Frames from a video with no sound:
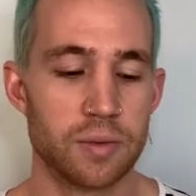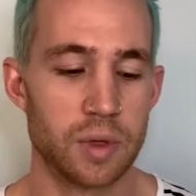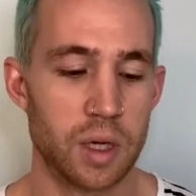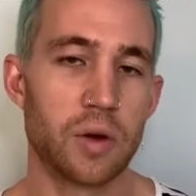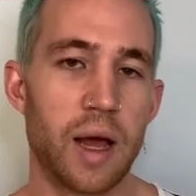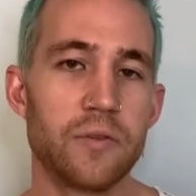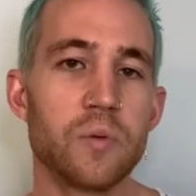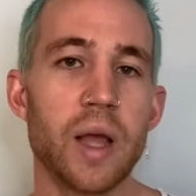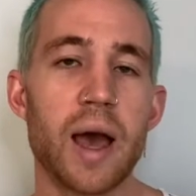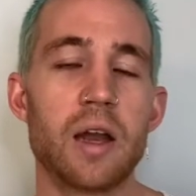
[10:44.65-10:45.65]
So after
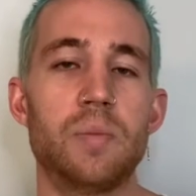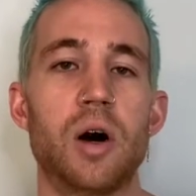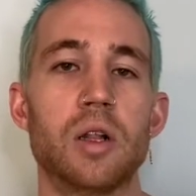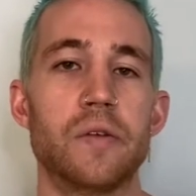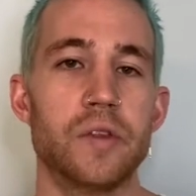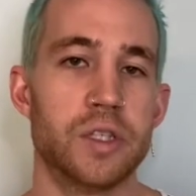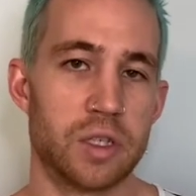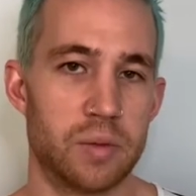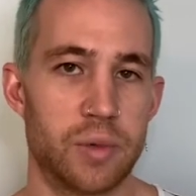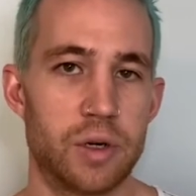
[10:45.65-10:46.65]
we add up all of these
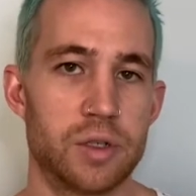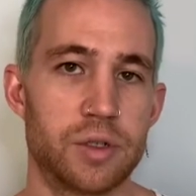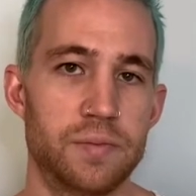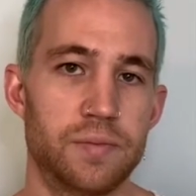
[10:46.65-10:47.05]
numbers,